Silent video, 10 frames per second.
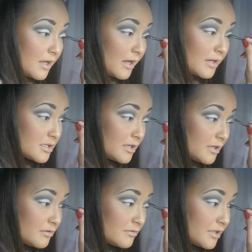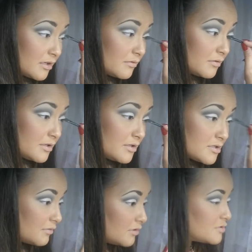Actually, I don't think I want to use
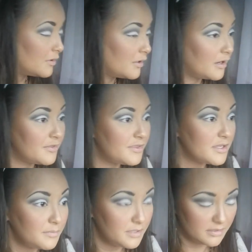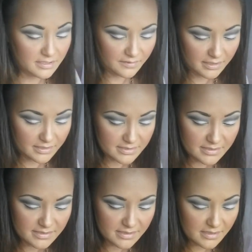the rose water. I think I'm going to leave it as
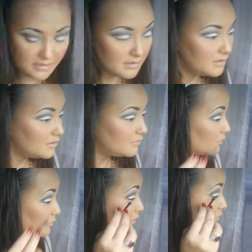is. I'm going to